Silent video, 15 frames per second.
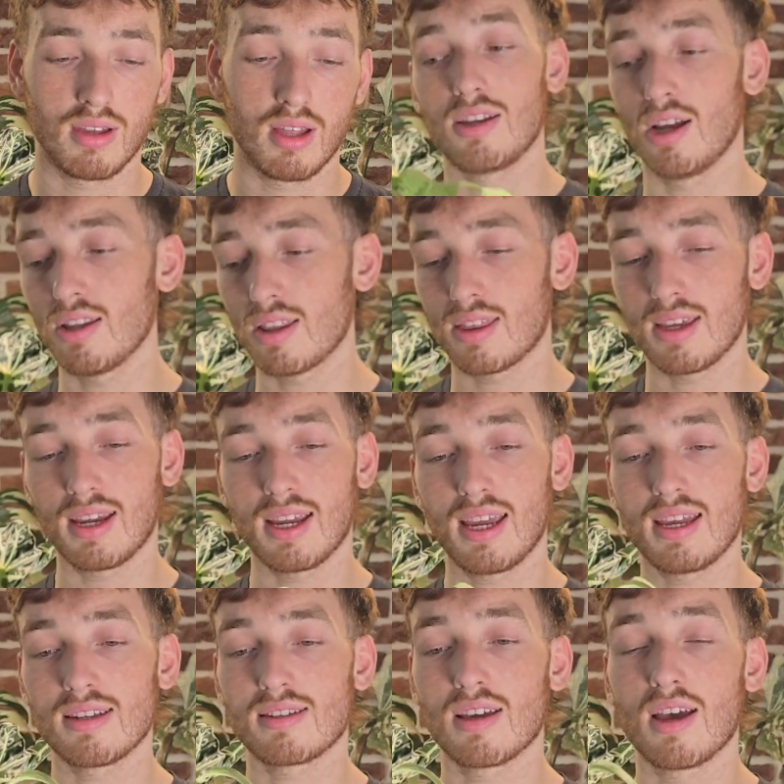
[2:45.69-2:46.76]
The other thing
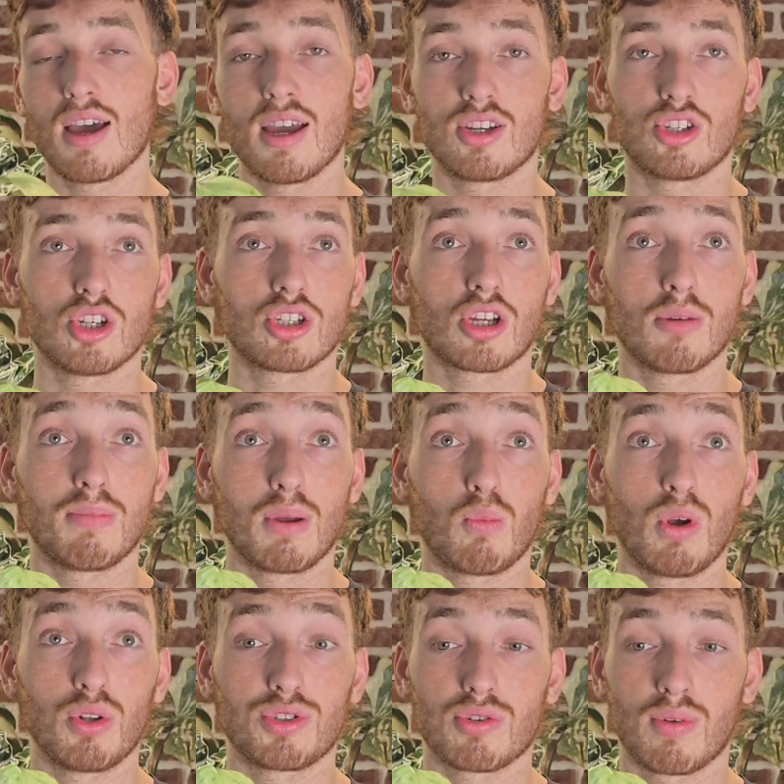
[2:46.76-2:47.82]
is, just could be
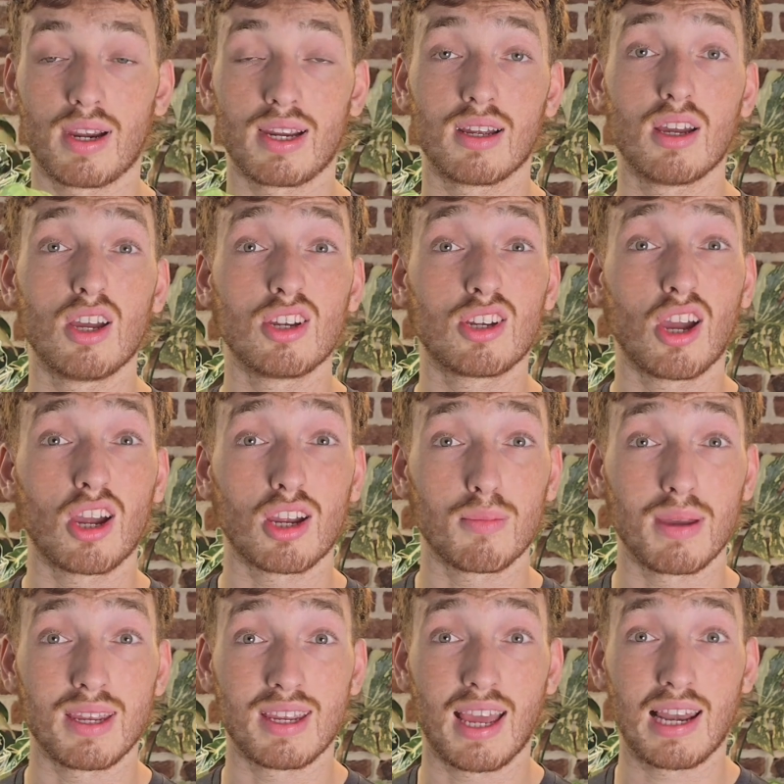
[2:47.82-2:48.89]
wilting, going a
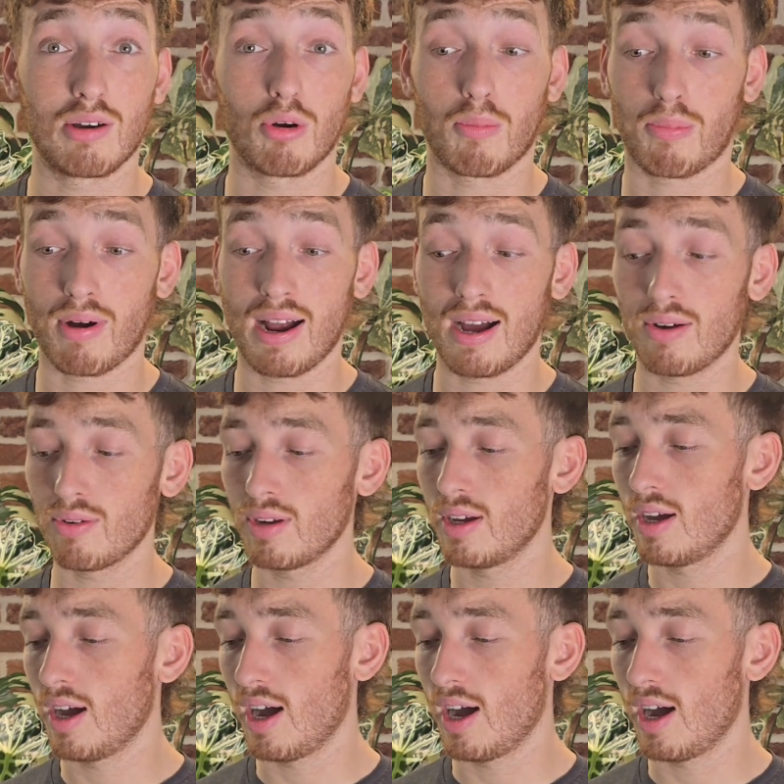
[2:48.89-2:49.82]
bit yellow or brown.